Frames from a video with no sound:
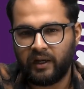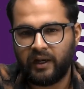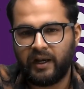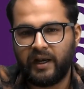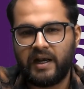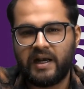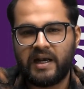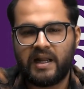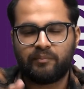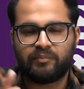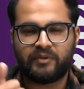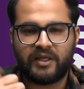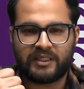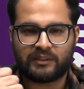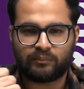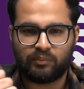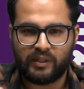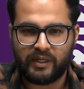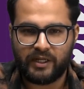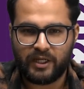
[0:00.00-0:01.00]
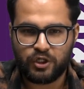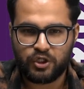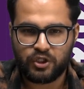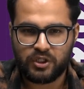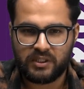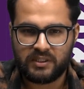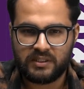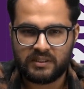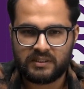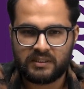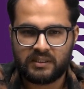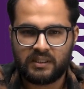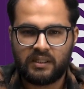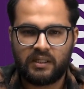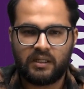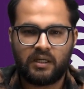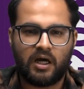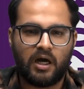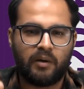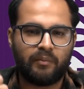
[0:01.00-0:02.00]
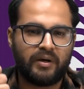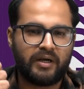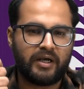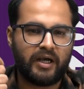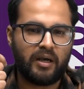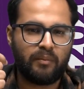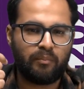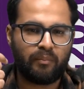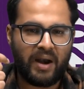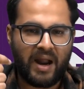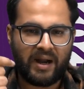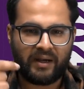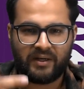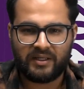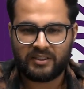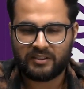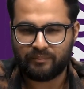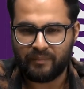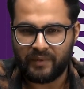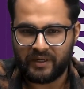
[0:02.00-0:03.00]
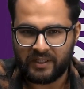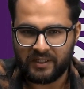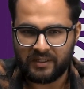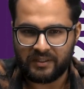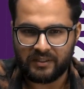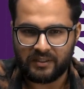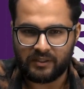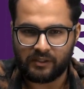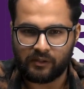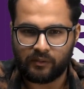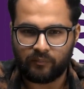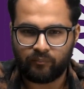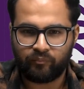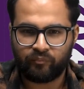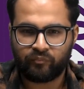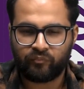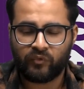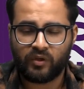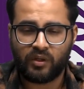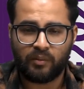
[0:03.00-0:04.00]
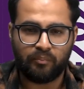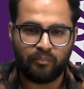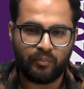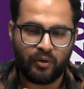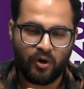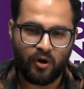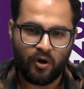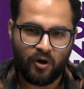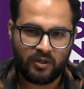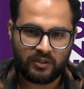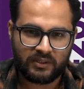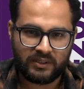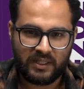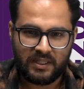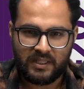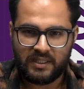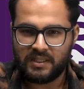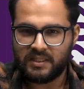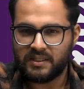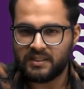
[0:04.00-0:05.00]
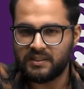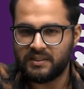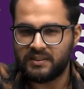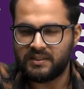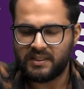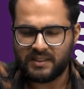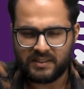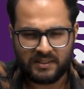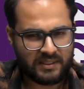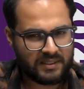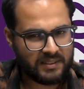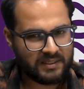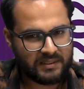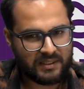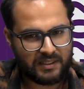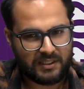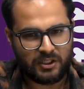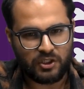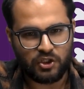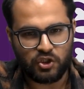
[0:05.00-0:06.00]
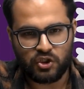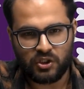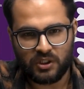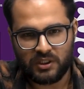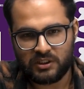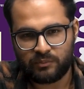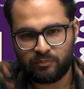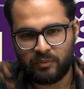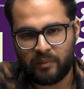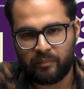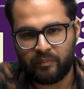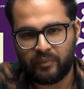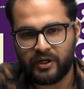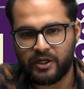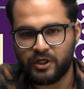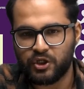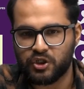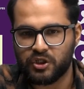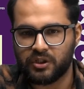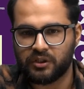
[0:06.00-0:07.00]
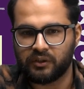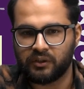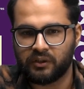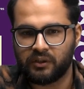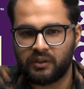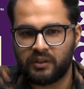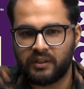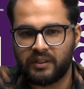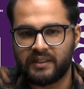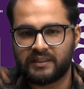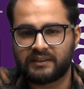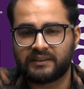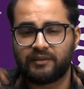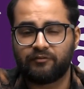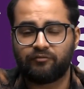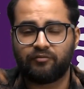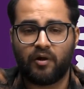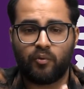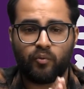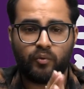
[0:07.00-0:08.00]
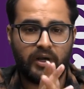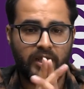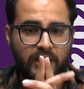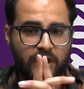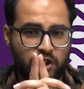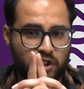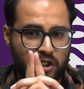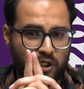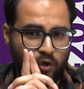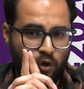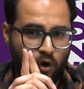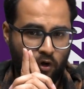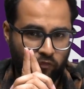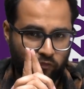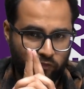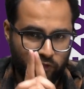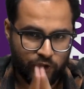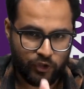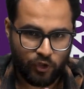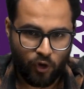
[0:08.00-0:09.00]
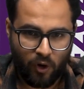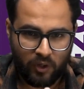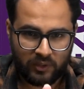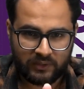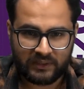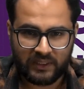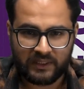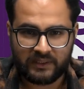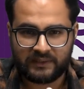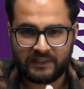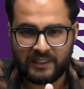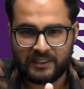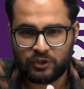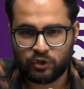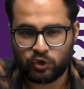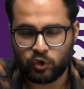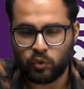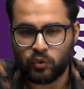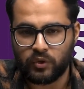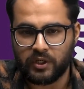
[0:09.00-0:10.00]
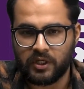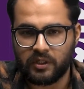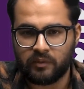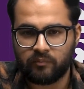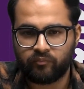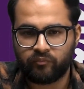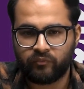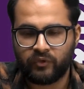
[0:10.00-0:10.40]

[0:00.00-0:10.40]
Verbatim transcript: in-depth explanations, abundant practice material. Because this isn't just preparation, it's the foundation of your success story.